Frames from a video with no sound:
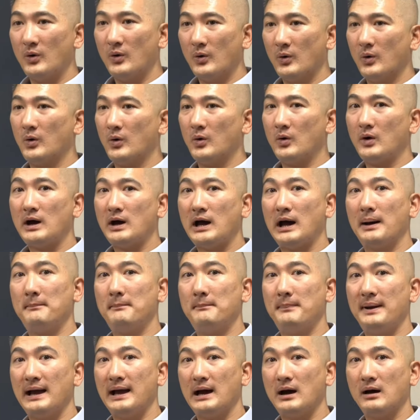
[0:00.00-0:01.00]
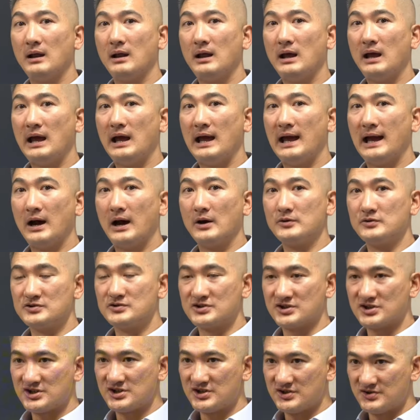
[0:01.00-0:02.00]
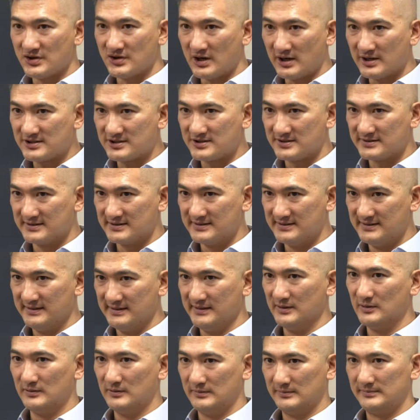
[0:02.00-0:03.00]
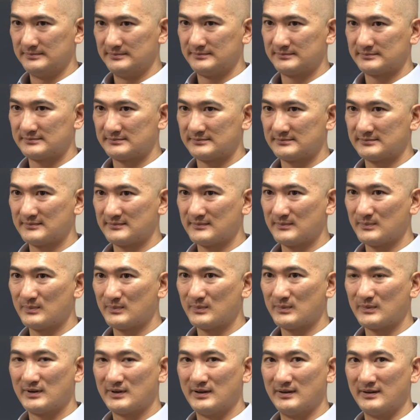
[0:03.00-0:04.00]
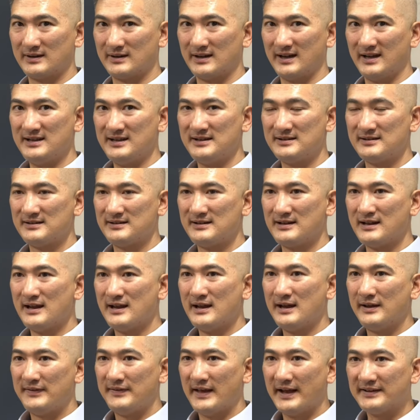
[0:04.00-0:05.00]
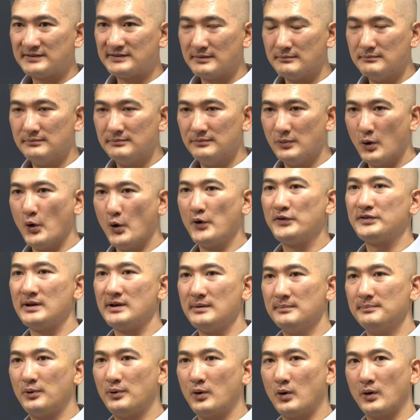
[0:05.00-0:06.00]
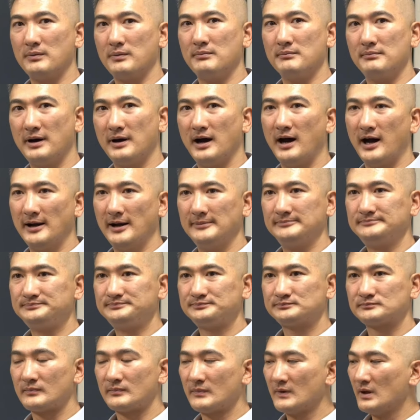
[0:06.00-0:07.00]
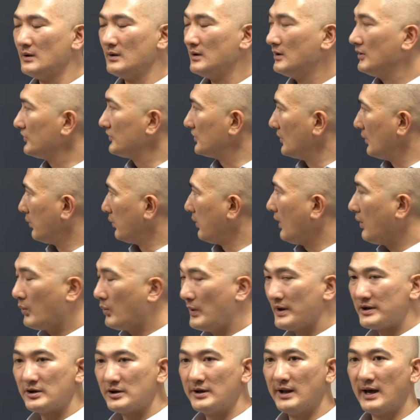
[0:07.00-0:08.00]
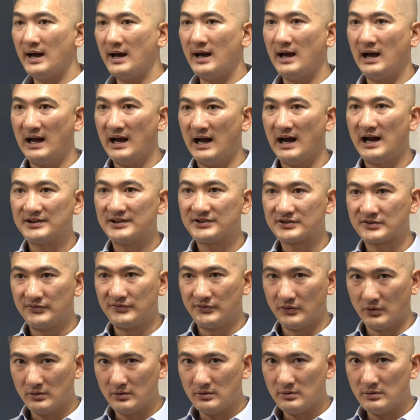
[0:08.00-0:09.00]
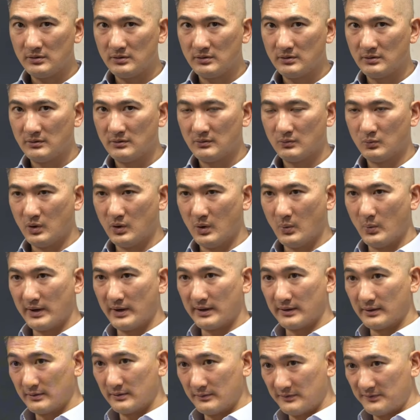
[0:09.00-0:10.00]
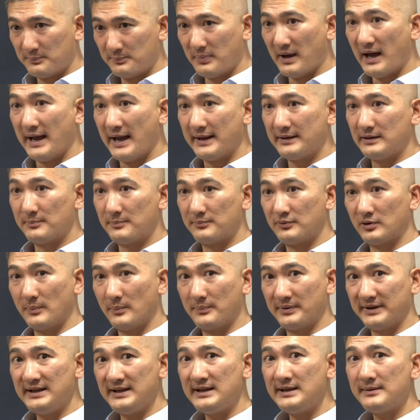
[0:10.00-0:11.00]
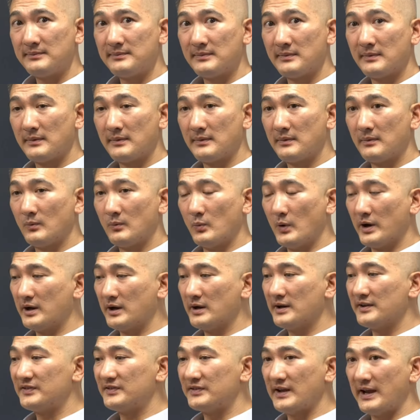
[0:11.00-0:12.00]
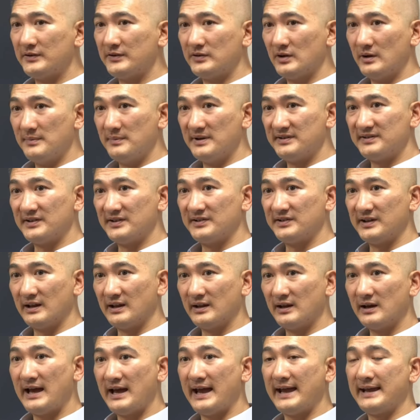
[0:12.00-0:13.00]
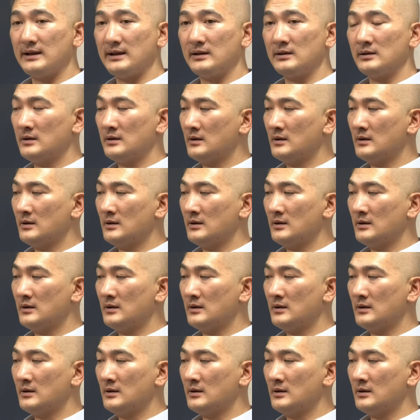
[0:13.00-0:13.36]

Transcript: all about how you structure the deal, okay? That's the most important part. So what we're going to ask for when we're buying the property, we're going to say to the Mr. Seller, hey,